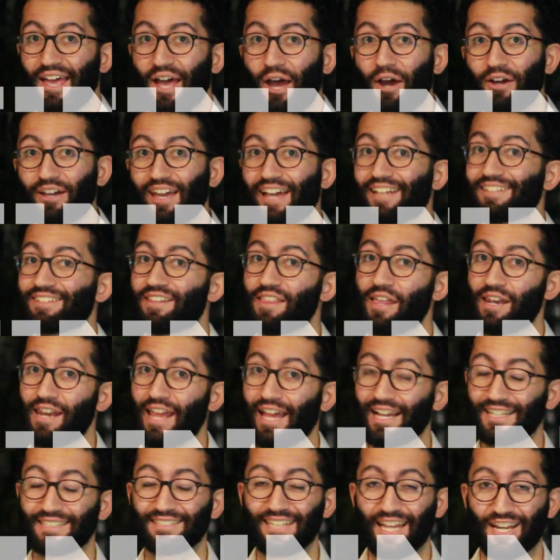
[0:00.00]
Okay, so the
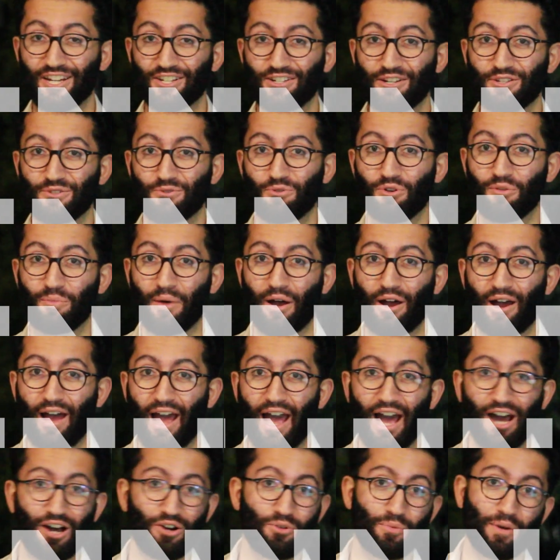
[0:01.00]
next section is all about
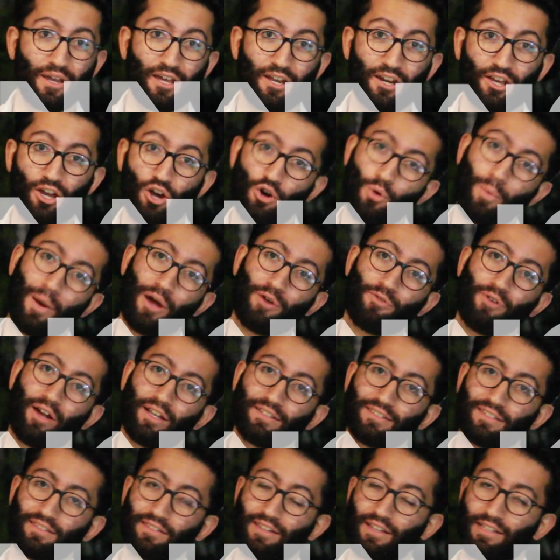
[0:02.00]
how we're going to go about
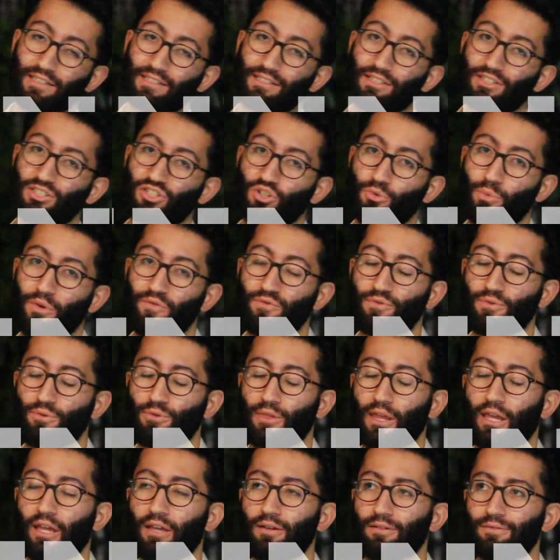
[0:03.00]
writing this. So
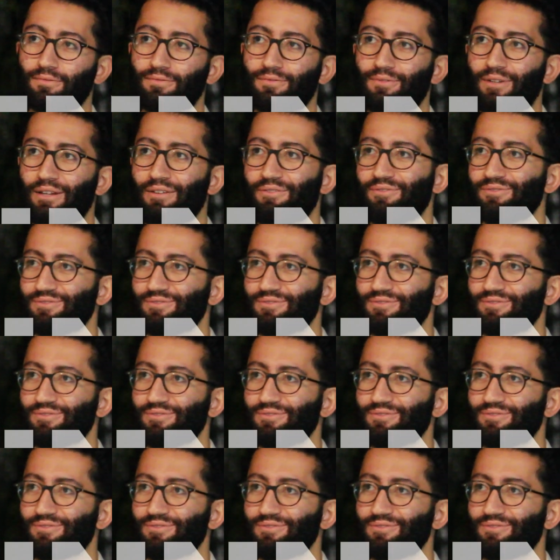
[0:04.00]
the